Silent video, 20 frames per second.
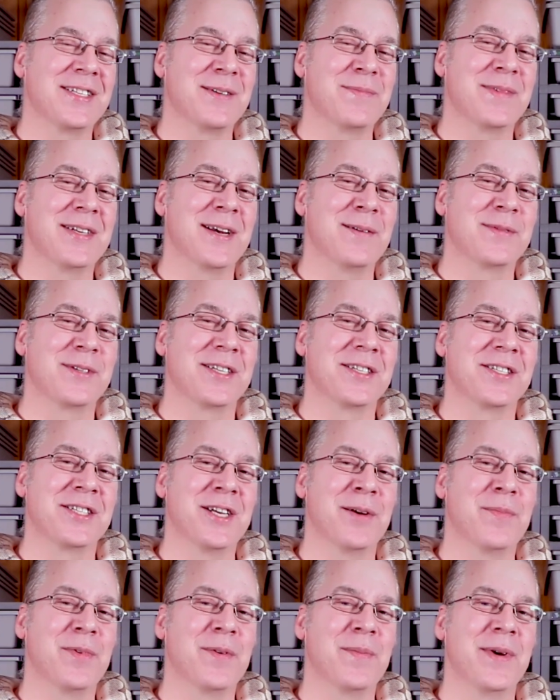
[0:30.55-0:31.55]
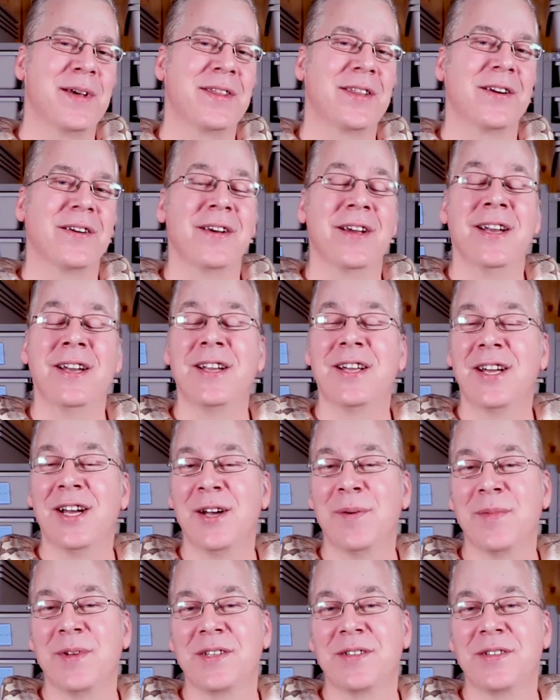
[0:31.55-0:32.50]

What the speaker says: sometimes to supplement their income